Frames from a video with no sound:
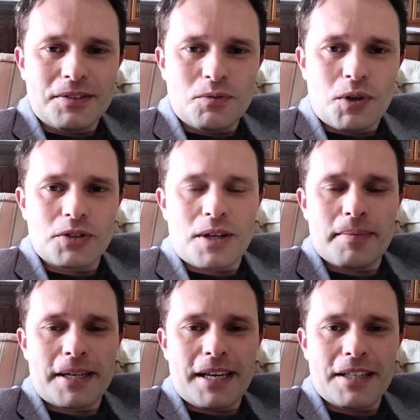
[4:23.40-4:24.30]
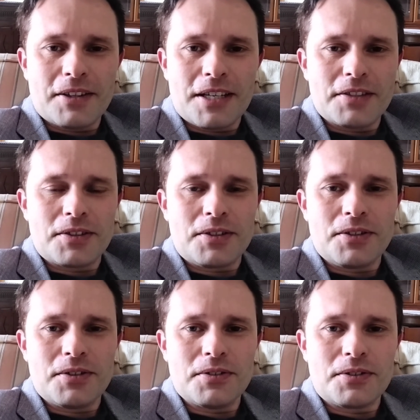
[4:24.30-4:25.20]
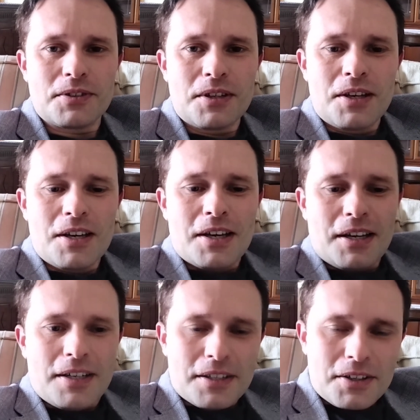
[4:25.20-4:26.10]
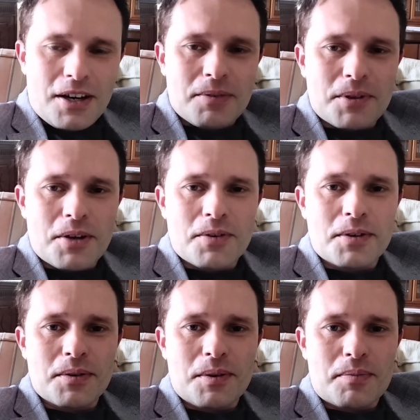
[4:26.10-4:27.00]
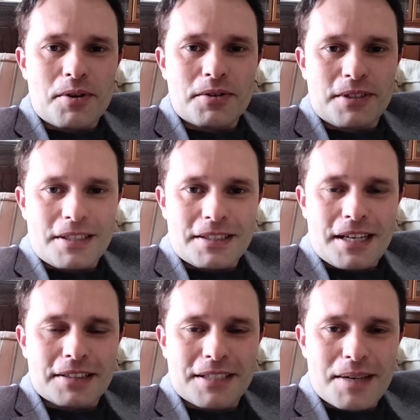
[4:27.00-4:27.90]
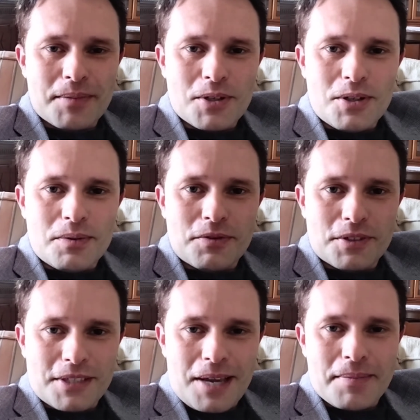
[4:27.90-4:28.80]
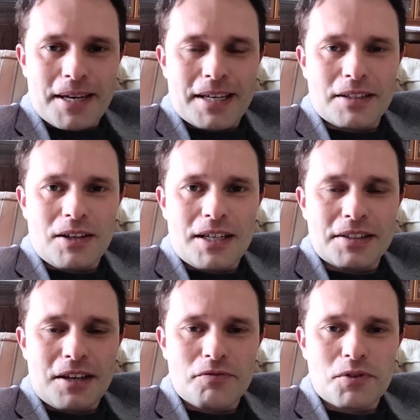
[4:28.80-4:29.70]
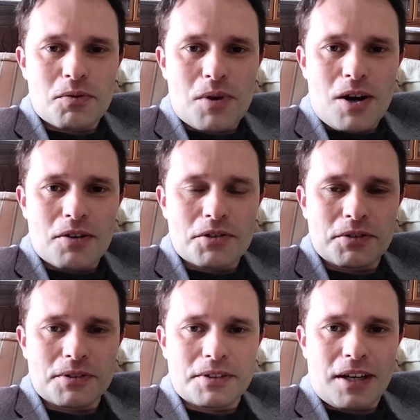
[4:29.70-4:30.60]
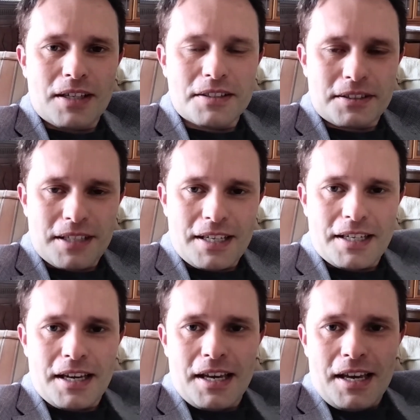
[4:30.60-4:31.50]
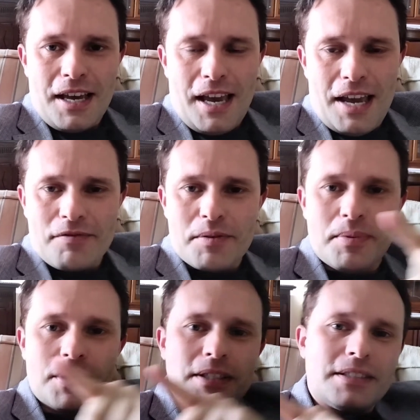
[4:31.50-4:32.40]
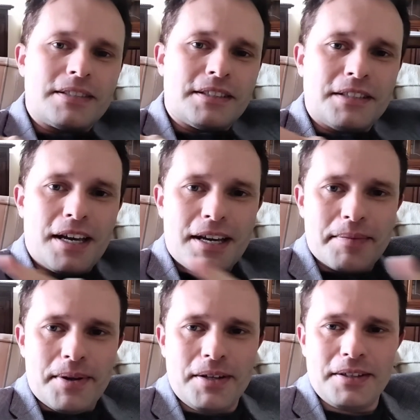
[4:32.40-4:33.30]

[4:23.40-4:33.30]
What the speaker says: what type of canned lines to use, another guy will go and approach the exact same girl with the same canned lines. After a while, she'll start seeing everybody as the same,